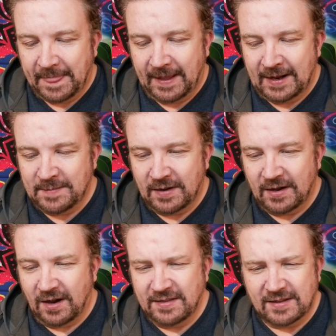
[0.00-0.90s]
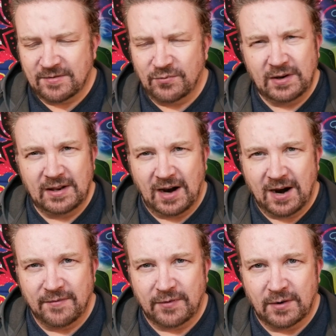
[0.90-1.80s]
That's really
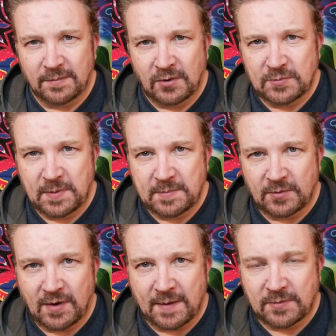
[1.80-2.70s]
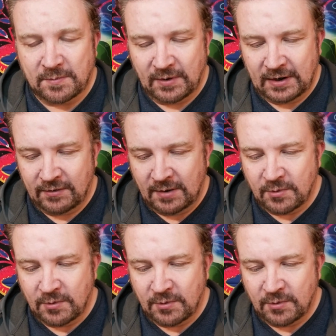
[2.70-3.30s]
hard for most people to wrap their brain around.